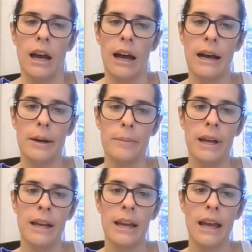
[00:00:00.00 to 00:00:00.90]
Um,
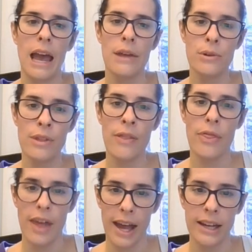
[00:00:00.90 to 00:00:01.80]
Other
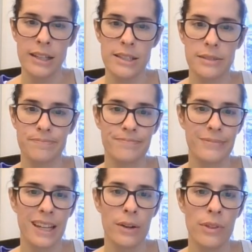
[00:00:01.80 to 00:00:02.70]
than that,
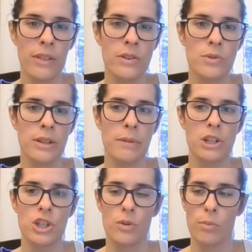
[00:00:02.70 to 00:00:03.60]
I don't think there's really
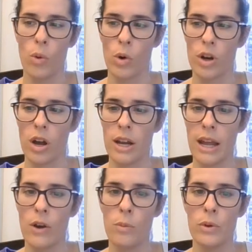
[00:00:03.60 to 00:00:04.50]
much to report on.
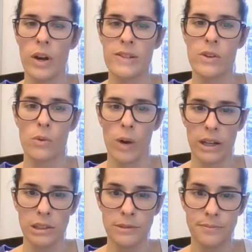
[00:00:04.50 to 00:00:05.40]
I hope you guys are
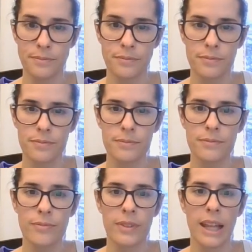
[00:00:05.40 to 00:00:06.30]
well,
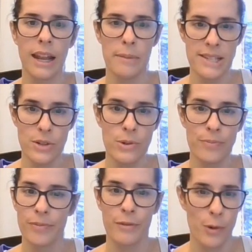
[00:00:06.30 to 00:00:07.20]
and I miss
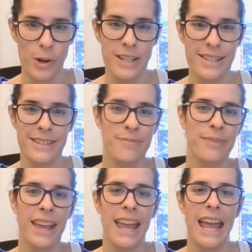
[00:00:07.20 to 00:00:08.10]
you, of course.
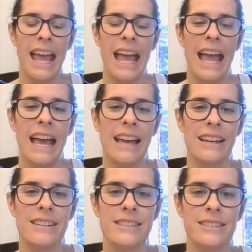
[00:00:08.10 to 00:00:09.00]

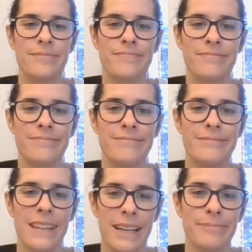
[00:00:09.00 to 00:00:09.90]
And
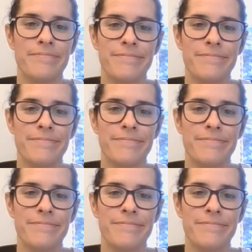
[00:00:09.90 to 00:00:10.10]
yeah,